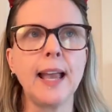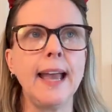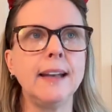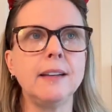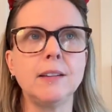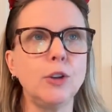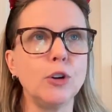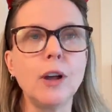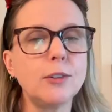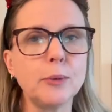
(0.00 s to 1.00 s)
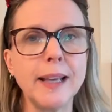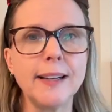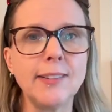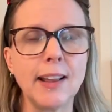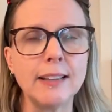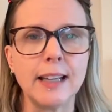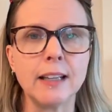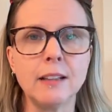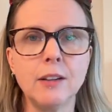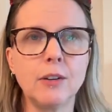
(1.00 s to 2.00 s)
And you're not doing any selling.
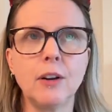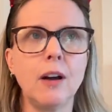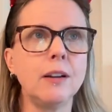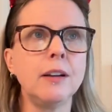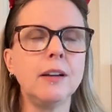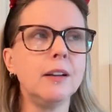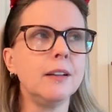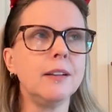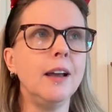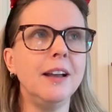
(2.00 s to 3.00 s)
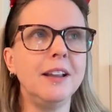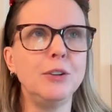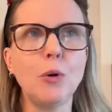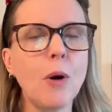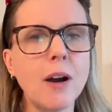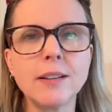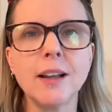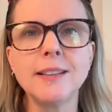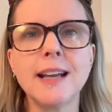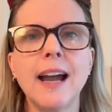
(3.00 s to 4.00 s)
You're not, no
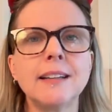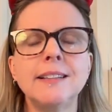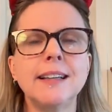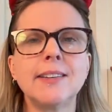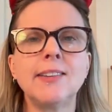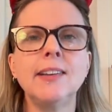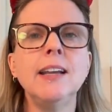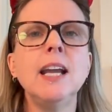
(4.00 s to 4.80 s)
hardline tactics.